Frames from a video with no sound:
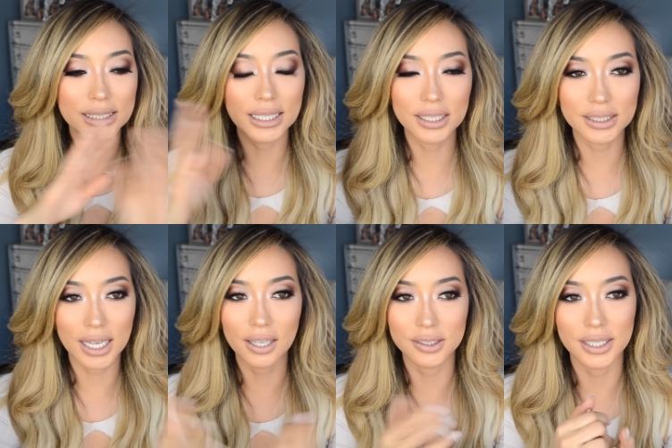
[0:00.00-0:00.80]
seeing the
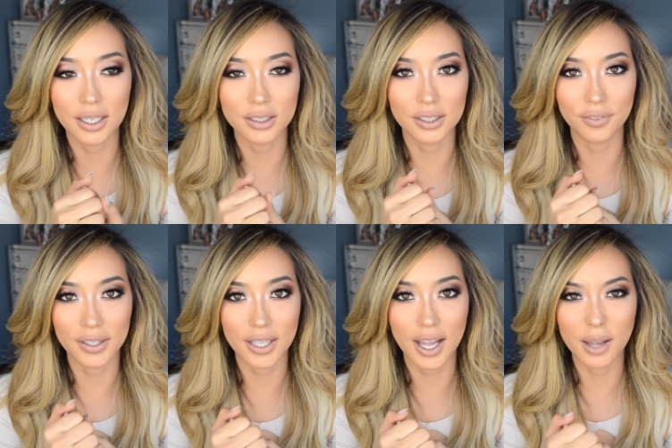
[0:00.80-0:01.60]
styles there and stuff
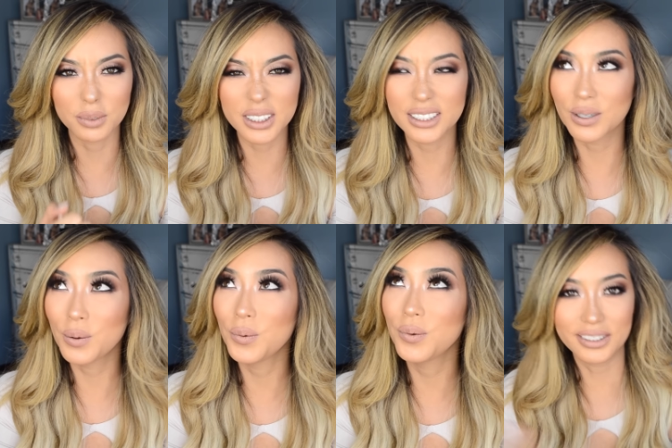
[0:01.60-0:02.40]
like that, I'm just
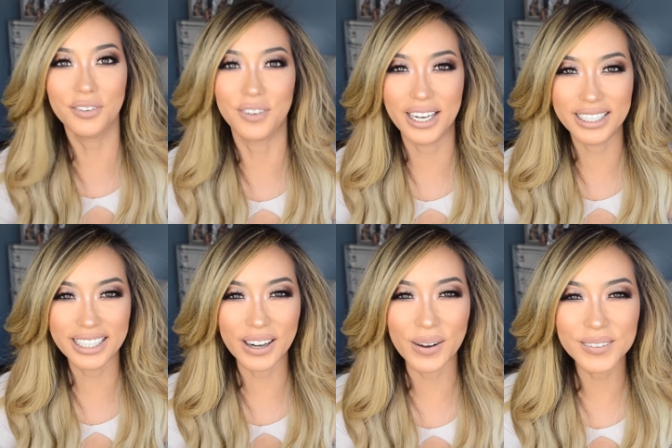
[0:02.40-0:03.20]
so different,
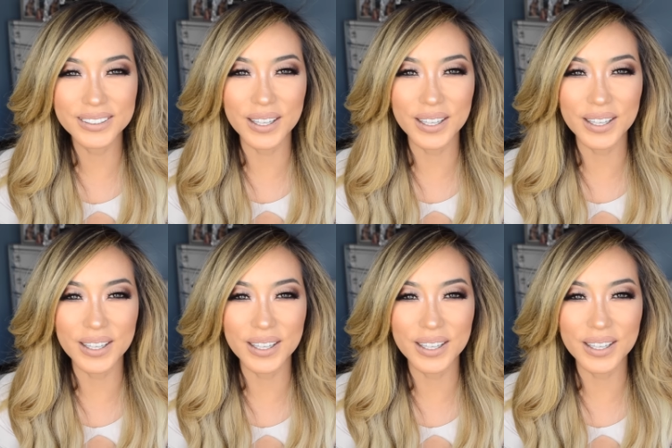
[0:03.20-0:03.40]
you know?